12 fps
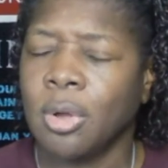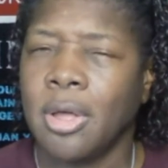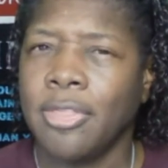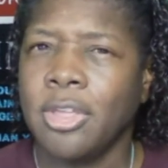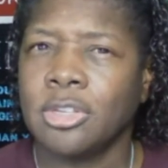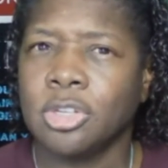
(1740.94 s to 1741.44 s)

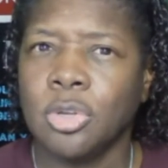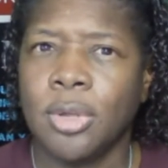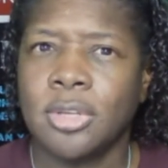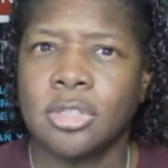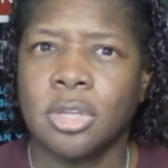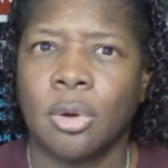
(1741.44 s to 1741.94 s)
think it's a
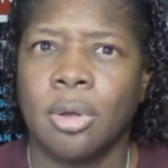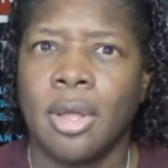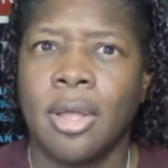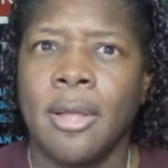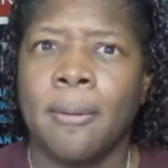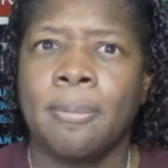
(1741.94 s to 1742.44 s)
USO.
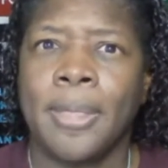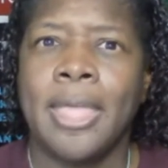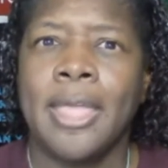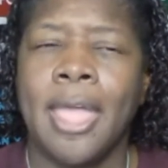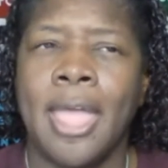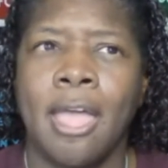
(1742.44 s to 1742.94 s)

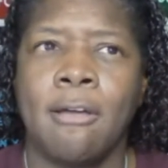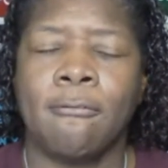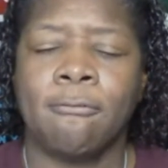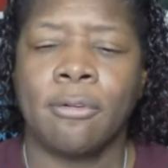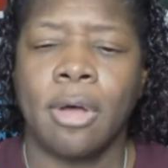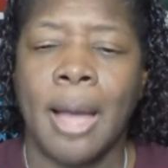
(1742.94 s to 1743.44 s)
They
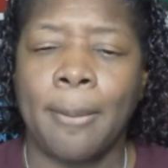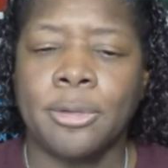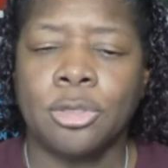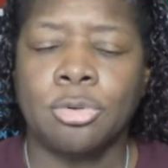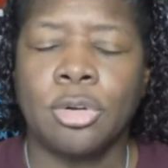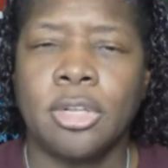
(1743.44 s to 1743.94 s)
have
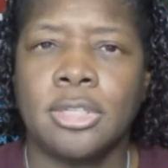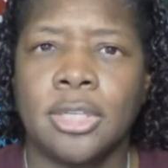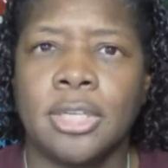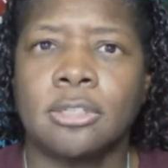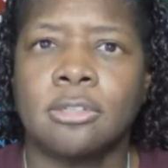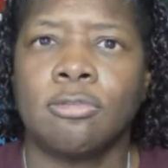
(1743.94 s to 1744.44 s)

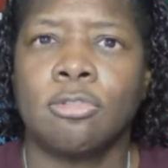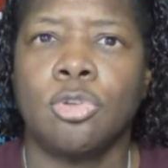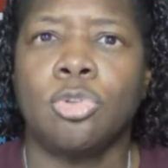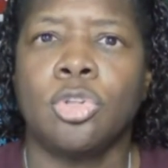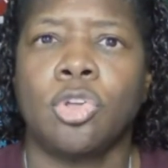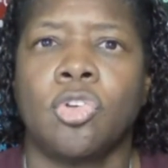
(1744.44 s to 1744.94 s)
opportunities for
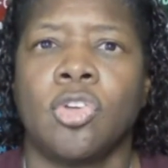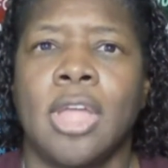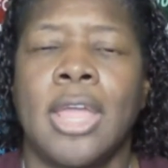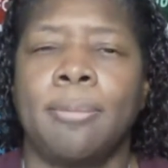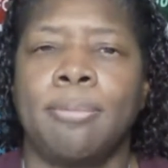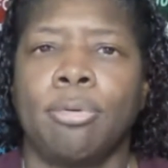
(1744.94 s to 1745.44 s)
you to
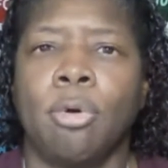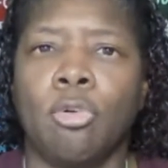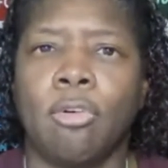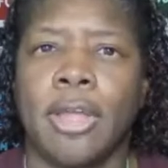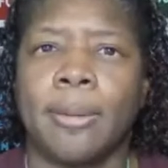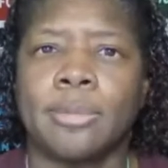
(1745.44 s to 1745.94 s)
create
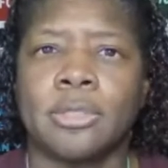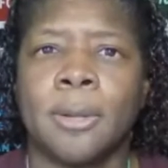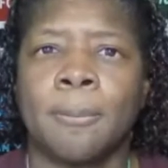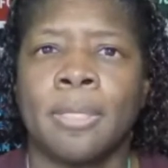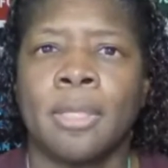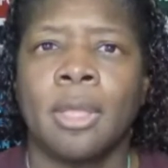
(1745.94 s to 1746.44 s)
programs.
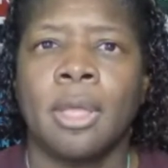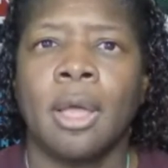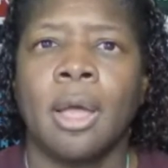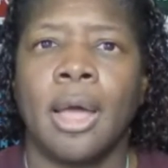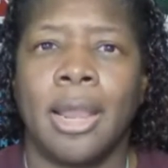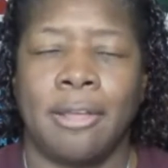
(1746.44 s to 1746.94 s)

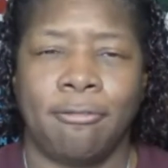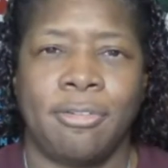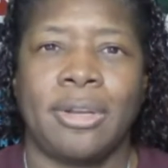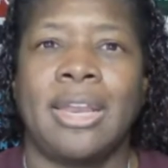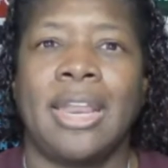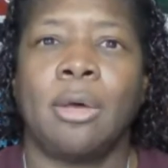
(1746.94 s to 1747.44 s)
And I
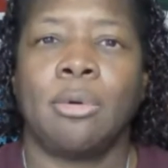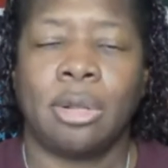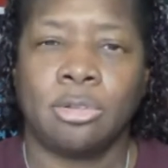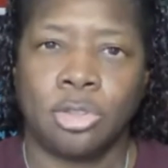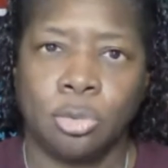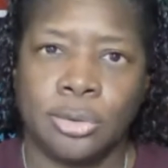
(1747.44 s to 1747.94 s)
found that out when
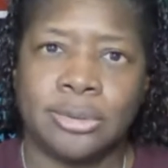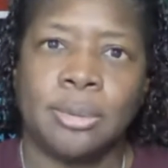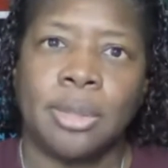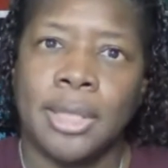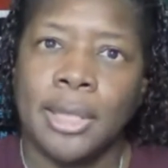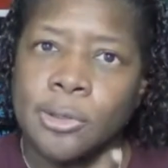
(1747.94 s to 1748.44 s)
I was doing
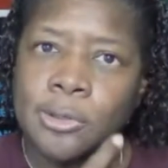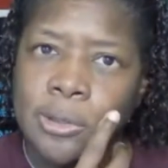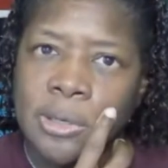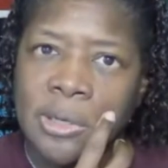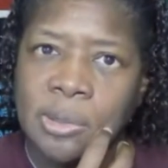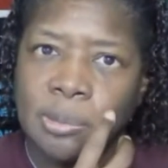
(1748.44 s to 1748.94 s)
something else
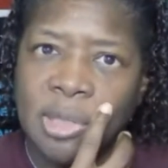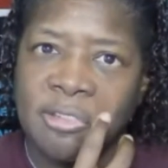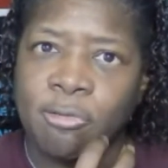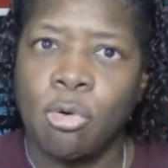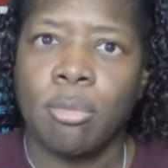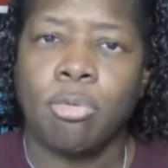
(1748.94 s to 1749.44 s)
at
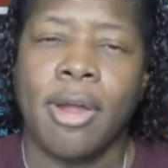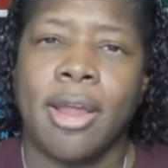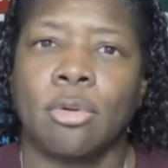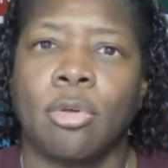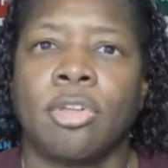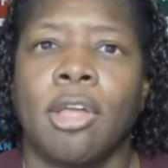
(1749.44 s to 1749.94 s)
Fort
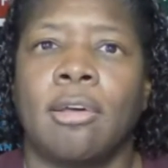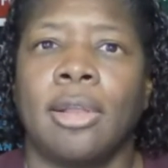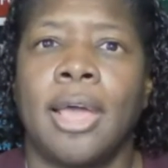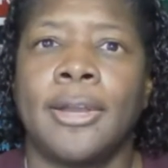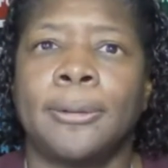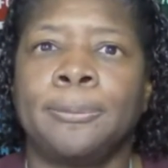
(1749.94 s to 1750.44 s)
Bragg, North
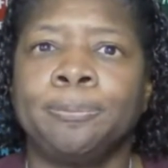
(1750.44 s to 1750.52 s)
Carolina.